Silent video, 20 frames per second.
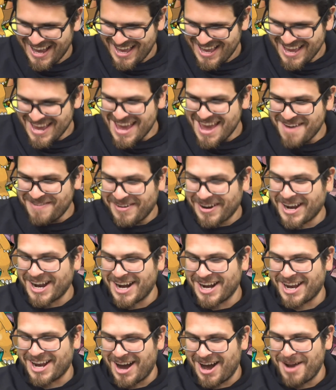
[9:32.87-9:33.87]
If I got
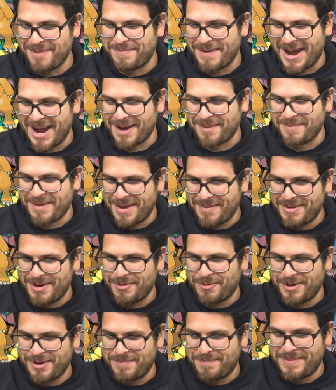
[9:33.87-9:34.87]
a God pack, maybe it
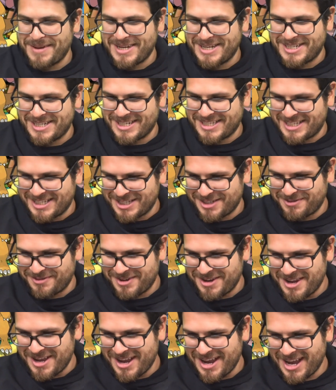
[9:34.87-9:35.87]
would be just
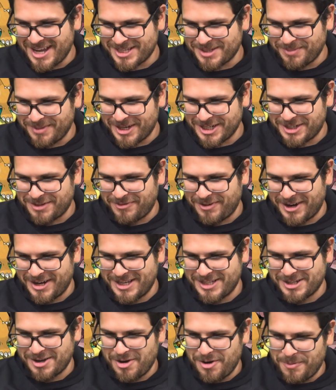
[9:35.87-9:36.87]
as much fun
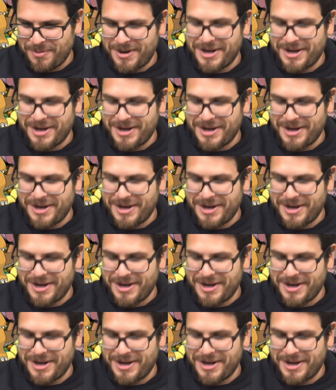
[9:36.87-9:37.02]
as opening